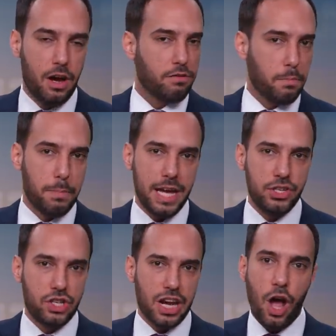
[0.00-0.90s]
from
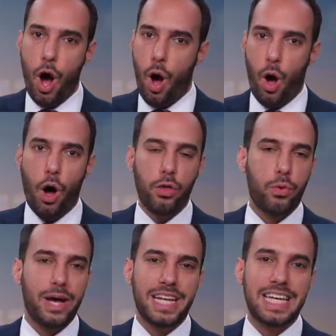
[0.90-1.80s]
Beijing all the
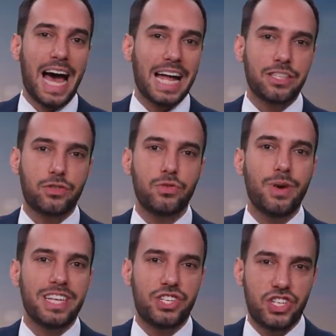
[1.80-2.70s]
way to
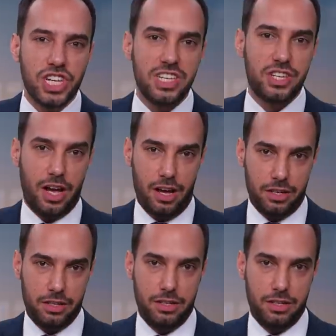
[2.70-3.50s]
Gansu and Xinjiang.